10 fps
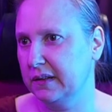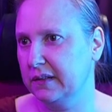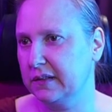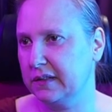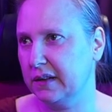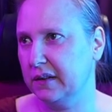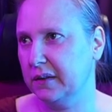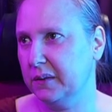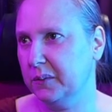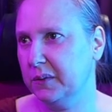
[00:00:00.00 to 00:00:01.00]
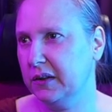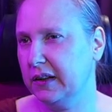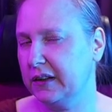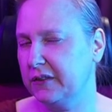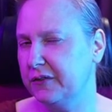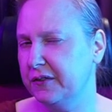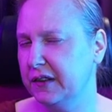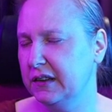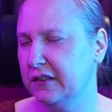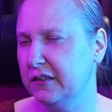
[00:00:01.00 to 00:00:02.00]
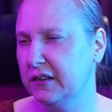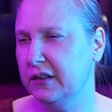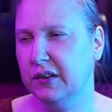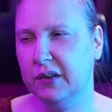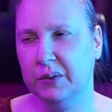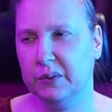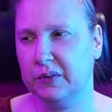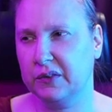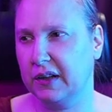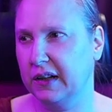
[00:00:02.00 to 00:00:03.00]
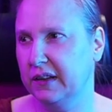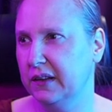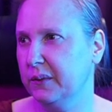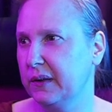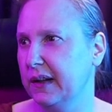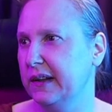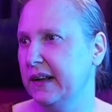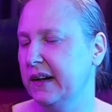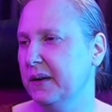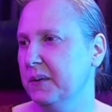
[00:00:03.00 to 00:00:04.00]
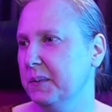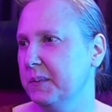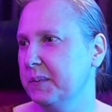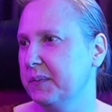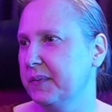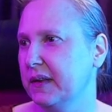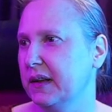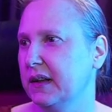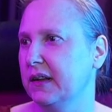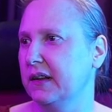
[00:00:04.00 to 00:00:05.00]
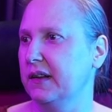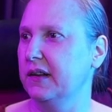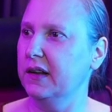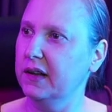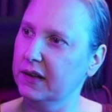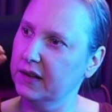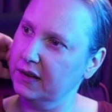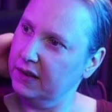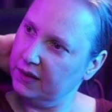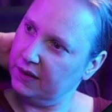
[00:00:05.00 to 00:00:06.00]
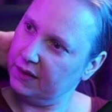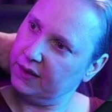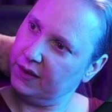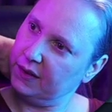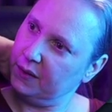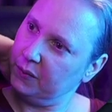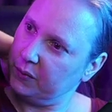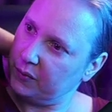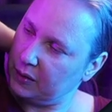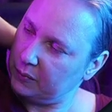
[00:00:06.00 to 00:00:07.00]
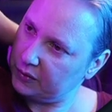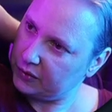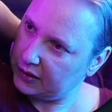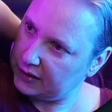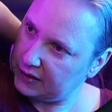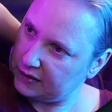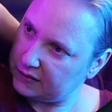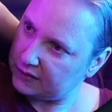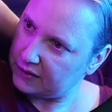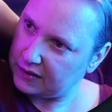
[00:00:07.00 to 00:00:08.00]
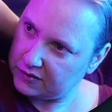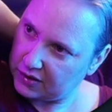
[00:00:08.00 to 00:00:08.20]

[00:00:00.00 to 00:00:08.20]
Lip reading: So we're like finished the notes, kind of okay now. We were able to gain SSH